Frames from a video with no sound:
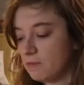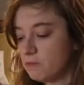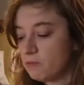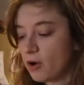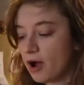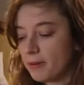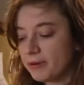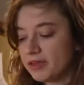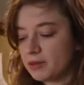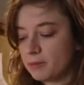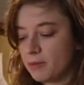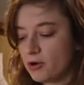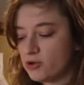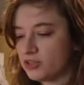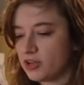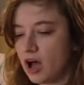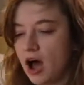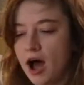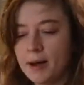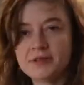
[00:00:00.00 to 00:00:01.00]
Probably the
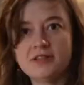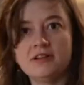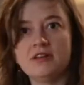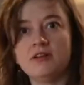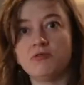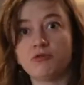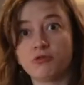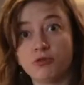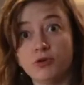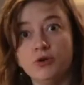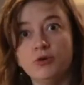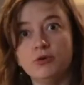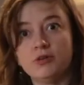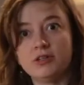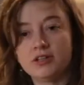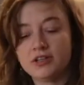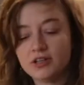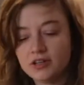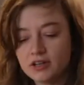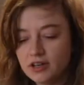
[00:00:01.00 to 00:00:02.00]
most obstinate
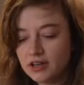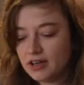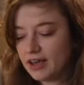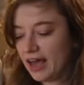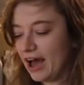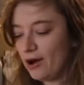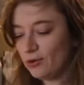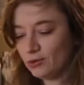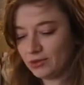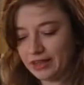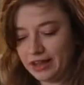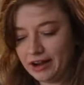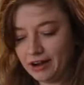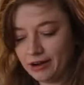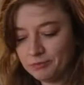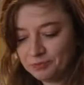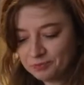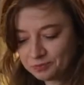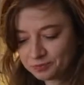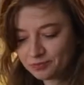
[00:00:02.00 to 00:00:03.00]
fruit out
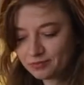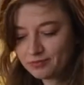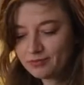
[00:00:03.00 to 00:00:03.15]
there.